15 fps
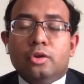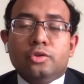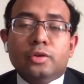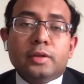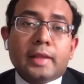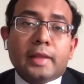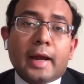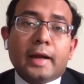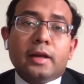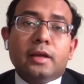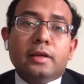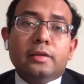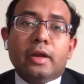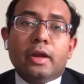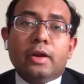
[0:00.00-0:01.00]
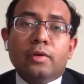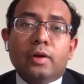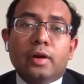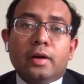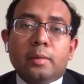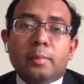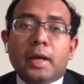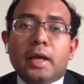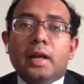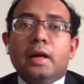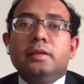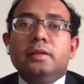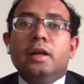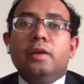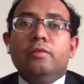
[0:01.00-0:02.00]
So in that case, it will remain
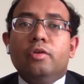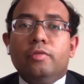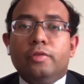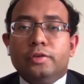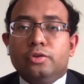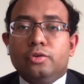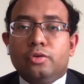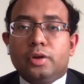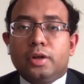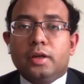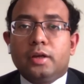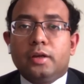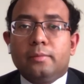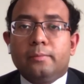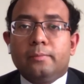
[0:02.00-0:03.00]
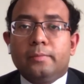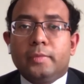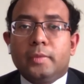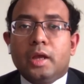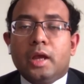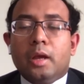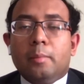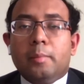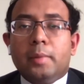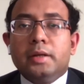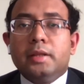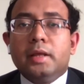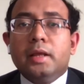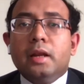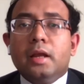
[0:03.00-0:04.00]
at the level of a theory.
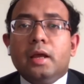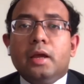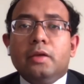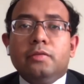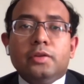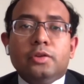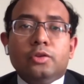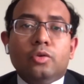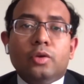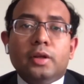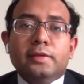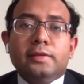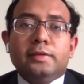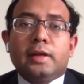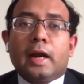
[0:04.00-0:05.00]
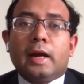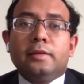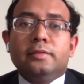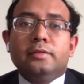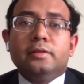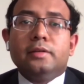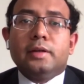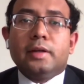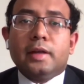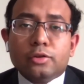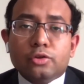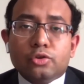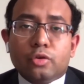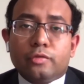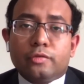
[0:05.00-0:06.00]
But then if a theory stands the
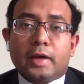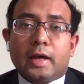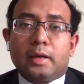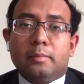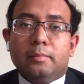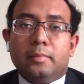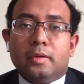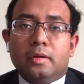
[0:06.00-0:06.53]
test of time,